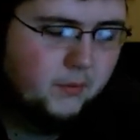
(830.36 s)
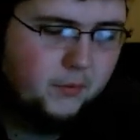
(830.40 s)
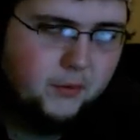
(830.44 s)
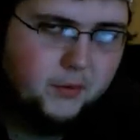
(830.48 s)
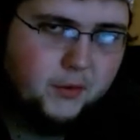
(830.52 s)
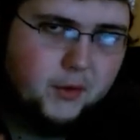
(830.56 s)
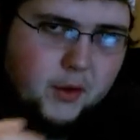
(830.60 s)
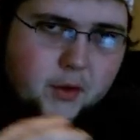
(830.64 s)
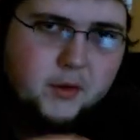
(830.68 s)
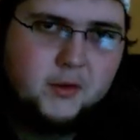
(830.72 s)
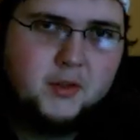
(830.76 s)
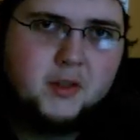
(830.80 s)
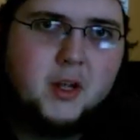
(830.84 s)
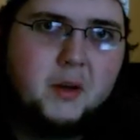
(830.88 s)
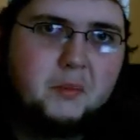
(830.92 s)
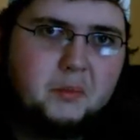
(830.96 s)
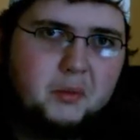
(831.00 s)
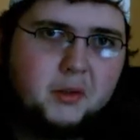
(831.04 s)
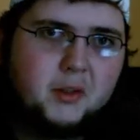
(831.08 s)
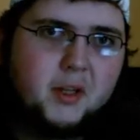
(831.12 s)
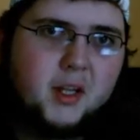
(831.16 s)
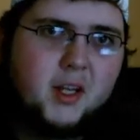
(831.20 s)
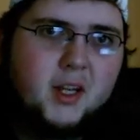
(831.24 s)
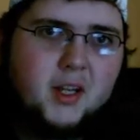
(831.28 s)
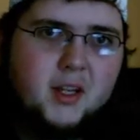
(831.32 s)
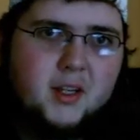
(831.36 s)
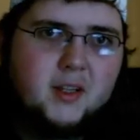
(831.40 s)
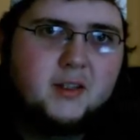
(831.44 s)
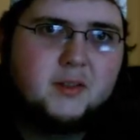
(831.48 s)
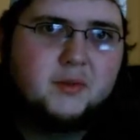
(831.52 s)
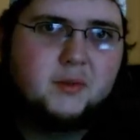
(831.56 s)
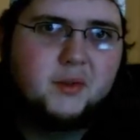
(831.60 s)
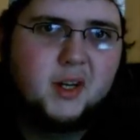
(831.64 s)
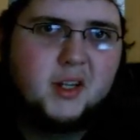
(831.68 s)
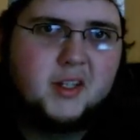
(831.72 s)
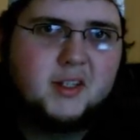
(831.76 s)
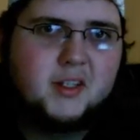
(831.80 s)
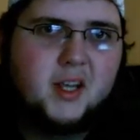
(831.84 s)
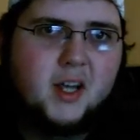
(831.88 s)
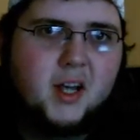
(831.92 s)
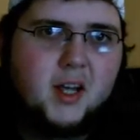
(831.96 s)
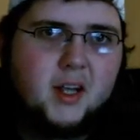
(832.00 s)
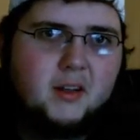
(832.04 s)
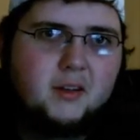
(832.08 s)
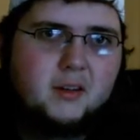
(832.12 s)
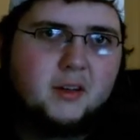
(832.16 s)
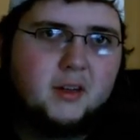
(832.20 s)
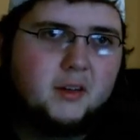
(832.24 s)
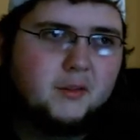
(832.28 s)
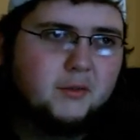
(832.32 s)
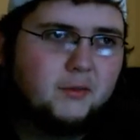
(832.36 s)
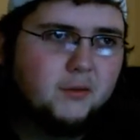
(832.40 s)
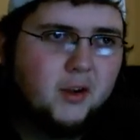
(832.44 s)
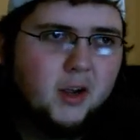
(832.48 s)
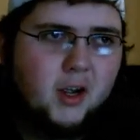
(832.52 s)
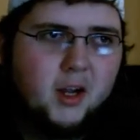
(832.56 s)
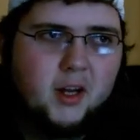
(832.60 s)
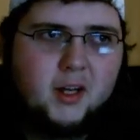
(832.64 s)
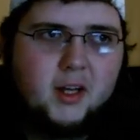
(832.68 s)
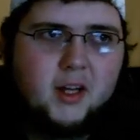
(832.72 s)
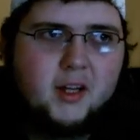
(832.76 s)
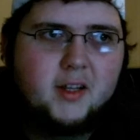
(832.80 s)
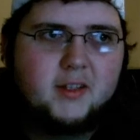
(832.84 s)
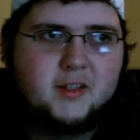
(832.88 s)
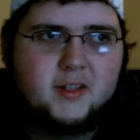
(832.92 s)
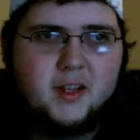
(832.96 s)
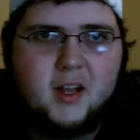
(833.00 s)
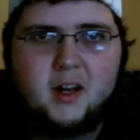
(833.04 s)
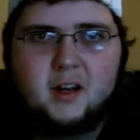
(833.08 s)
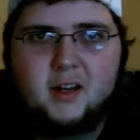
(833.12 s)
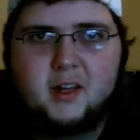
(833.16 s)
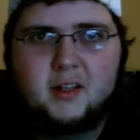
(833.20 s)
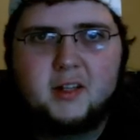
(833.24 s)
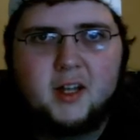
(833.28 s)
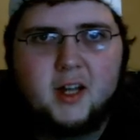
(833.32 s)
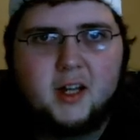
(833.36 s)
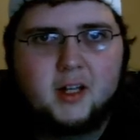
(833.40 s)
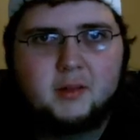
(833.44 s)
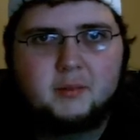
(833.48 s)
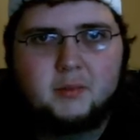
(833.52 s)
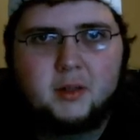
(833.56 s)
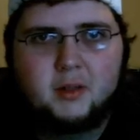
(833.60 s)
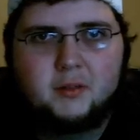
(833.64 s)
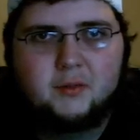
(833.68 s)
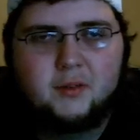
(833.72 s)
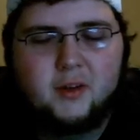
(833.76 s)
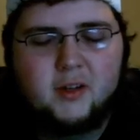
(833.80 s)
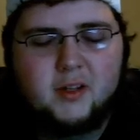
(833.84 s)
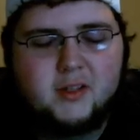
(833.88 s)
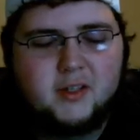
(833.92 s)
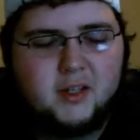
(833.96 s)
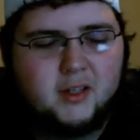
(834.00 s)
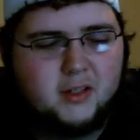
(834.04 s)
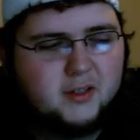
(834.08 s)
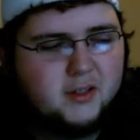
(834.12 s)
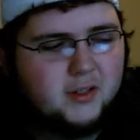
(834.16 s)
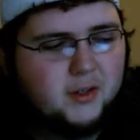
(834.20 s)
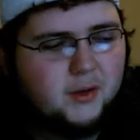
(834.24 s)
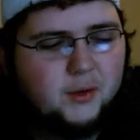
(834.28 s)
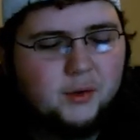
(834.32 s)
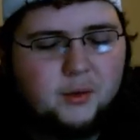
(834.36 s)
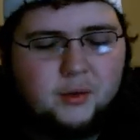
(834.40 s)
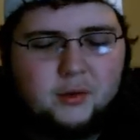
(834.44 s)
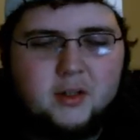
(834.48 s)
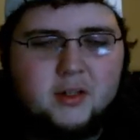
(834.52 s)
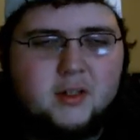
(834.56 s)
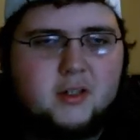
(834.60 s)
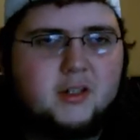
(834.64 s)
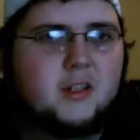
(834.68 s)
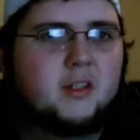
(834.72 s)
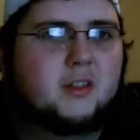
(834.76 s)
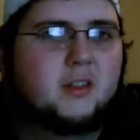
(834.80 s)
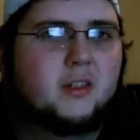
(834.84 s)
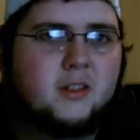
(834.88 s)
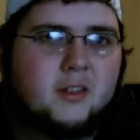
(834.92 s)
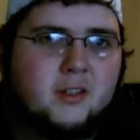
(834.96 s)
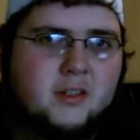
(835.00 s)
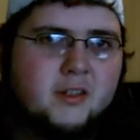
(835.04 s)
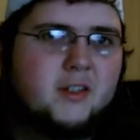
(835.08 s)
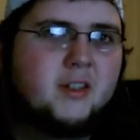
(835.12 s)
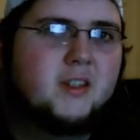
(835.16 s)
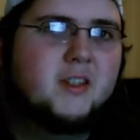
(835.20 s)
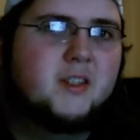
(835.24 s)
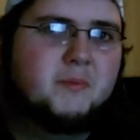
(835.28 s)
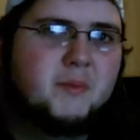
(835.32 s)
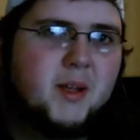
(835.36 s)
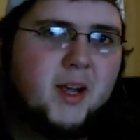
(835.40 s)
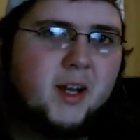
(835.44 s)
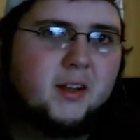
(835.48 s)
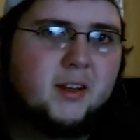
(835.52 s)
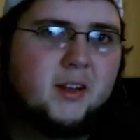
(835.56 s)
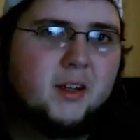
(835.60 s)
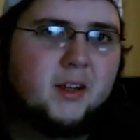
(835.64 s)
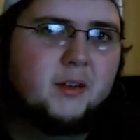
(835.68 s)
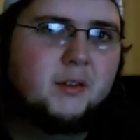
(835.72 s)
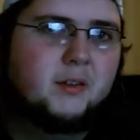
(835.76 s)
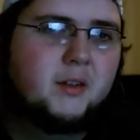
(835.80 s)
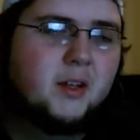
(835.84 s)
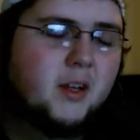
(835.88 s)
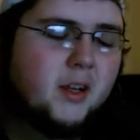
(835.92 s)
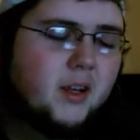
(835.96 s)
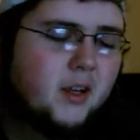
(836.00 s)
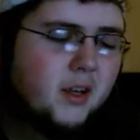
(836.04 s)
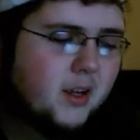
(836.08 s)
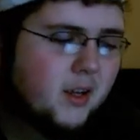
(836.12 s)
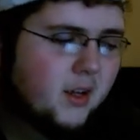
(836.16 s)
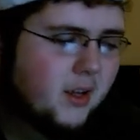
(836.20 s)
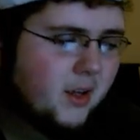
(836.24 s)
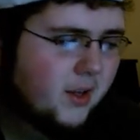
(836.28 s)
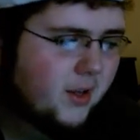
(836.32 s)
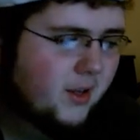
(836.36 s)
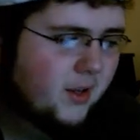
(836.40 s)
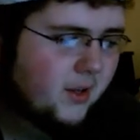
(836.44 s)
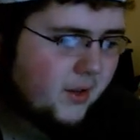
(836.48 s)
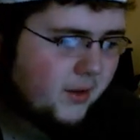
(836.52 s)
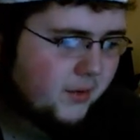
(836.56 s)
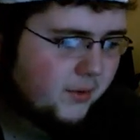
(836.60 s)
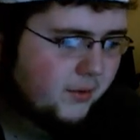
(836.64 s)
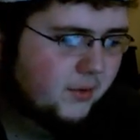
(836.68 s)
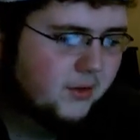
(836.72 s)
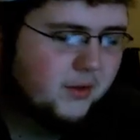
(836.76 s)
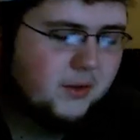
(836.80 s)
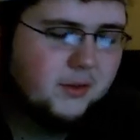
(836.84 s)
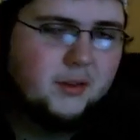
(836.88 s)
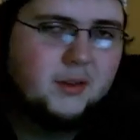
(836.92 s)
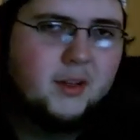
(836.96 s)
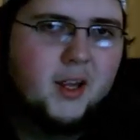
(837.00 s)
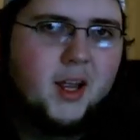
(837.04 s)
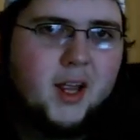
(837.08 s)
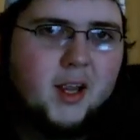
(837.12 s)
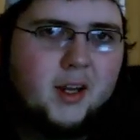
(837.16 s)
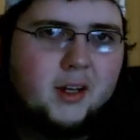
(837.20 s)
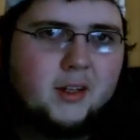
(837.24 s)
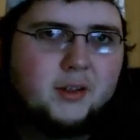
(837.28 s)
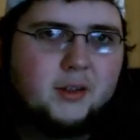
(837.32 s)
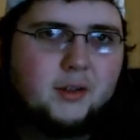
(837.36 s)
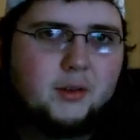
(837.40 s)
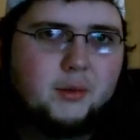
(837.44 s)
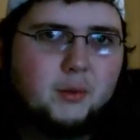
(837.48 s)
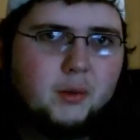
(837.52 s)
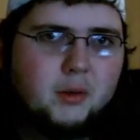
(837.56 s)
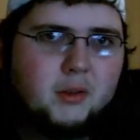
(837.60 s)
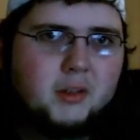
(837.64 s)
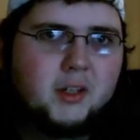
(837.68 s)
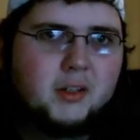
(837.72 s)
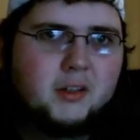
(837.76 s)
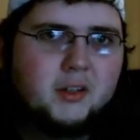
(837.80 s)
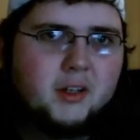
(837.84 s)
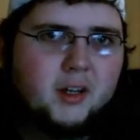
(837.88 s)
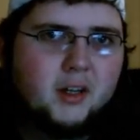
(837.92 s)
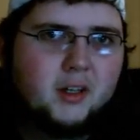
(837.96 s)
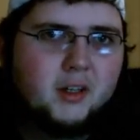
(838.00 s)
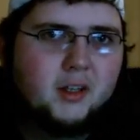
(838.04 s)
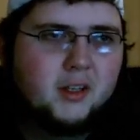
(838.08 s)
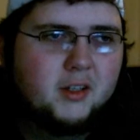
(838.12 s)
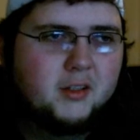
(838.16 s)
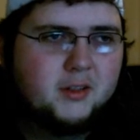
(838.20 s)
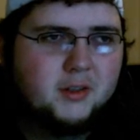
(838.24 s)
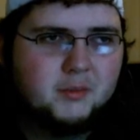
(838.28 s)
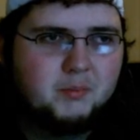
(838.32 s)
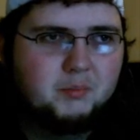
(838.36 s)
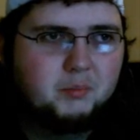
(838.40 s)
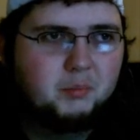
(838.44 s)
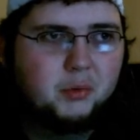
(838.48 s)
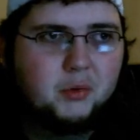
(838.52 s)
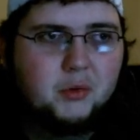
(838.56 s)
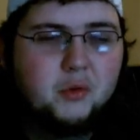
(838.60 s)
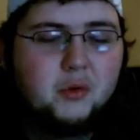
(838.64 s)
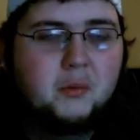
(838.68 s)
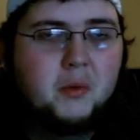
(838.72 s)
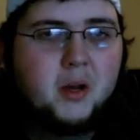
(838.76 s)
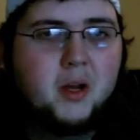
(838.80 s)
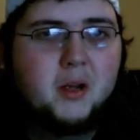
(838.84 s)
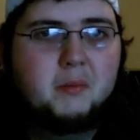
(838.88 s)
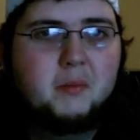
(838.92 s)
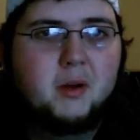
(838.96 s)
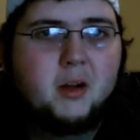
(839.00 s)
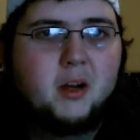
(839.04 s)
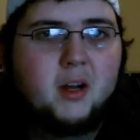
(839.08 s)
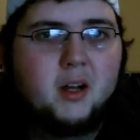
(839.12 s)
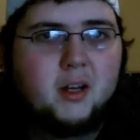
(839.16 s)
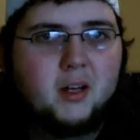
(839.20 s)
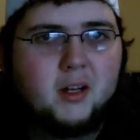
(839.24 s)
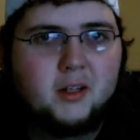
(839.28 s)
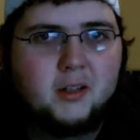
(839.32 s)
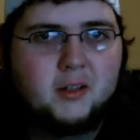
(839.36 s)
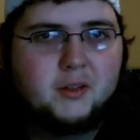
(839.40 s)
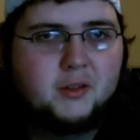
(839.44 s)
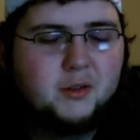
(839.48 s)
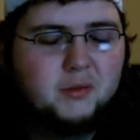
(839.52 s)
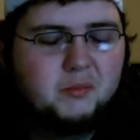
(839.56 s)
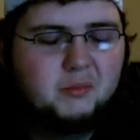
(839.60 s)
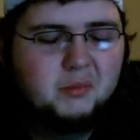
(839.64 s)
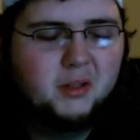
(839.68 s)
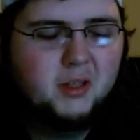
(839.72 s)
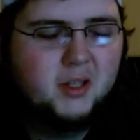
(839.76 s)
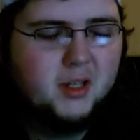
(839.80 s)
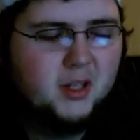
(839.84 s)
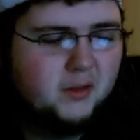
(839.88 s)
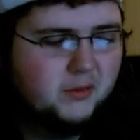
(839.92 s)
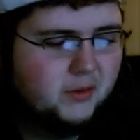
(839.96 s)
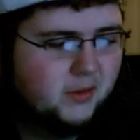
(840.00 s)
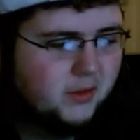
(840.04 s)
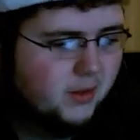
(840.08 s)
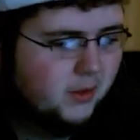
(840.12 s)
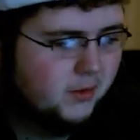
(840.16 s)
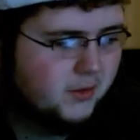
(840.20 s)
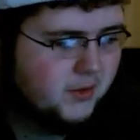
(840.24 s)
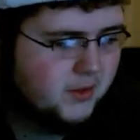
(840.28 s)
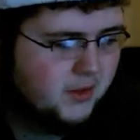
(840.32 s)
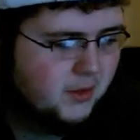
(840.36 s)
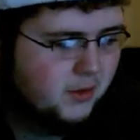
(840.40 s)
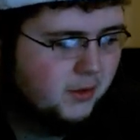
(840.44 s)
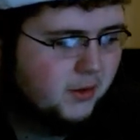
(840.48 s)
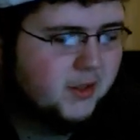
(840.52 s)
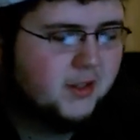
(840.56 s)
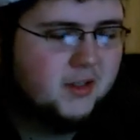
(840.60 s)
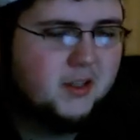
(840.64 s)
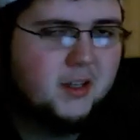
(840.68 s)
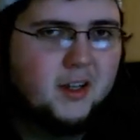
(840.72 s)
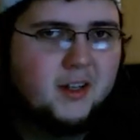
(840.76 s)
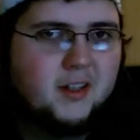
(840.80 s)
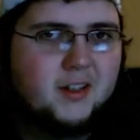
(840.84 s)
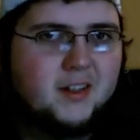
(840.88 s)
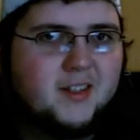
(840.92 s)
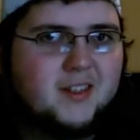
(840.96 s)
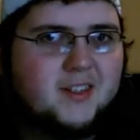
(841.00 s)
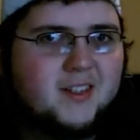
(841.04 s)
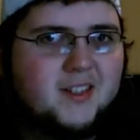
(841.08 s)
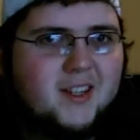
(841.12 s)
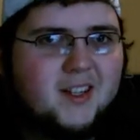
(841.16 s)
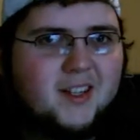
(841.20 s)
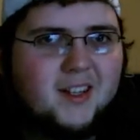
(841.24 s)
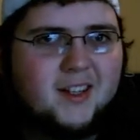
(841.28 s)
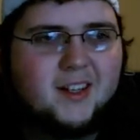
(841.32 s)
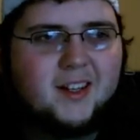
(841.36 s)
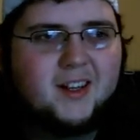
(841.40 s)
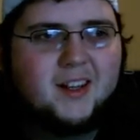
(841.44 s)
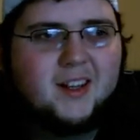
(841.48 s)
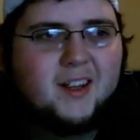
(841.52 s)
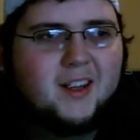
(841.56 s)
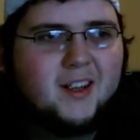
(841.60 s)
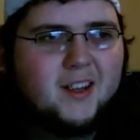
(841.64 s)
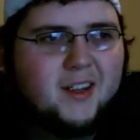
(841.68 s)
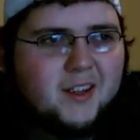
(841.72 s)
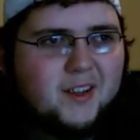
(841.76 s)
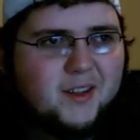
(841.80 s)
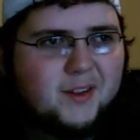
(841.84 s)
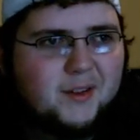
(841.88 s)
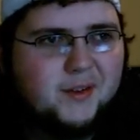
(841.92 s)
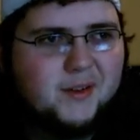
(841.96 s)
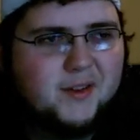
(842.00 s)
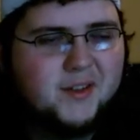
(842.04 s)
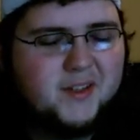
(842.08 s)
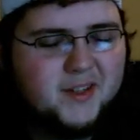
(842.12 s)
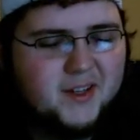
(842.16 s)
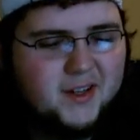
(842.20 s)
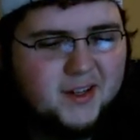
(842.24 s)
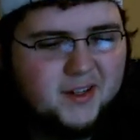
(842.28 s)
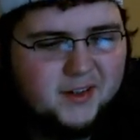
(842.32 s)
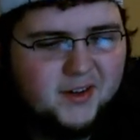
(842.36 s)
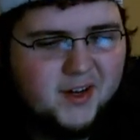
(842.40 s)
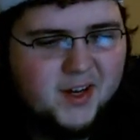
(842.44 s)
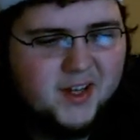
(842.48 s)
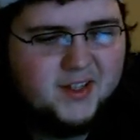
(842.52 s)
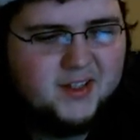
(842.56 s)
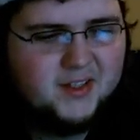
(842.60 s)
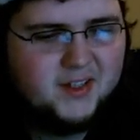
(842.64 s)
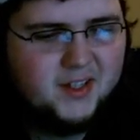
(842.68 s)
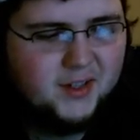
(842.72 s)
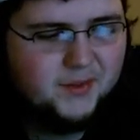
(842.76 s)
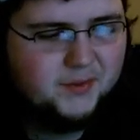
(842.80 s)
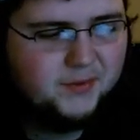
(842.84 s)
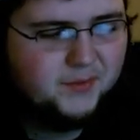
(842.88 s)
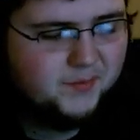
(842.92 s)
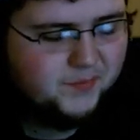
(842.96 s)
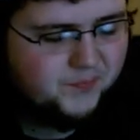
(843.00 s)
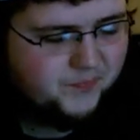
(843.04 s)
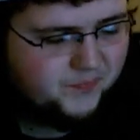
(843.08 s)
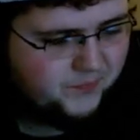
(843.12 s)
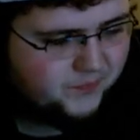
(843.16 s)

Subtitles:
for those couple of days when I saw it, like Friday and Saturday, talking to my friends, I was like, holy shit, did you see Smackdown where Angle won the title? It just blew my mind. I couldn't believe it. I was so excited to see it. It was great stuff.